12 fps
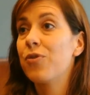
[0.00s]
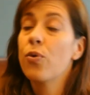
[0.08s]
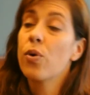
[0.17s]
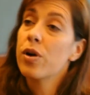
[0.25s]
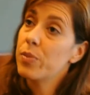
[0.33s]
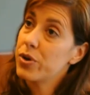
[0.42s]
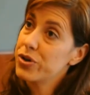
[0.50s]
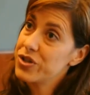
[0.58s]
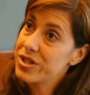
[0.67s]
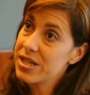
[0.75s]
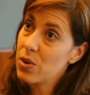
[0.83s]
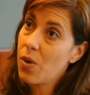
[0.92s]
for
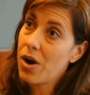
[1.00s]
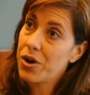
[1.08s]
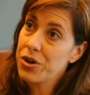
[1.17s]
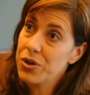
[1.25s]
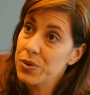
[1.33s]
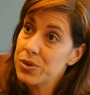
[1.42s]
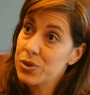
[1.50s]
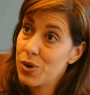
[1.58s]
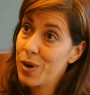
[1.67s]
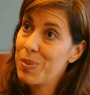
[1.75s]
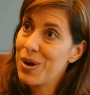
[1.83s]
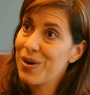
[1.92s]
emergency water use
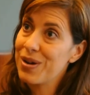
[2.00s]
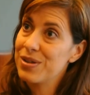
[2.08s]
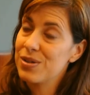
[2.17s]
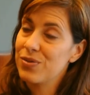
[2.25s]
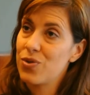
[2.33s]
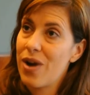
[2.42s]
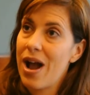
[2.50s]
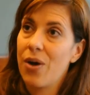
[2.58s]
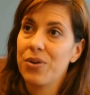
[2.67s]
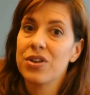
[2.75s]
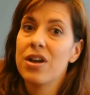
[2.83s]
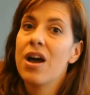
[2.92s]
during periods of
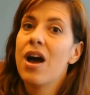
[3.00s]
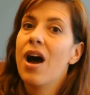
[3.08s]
drought,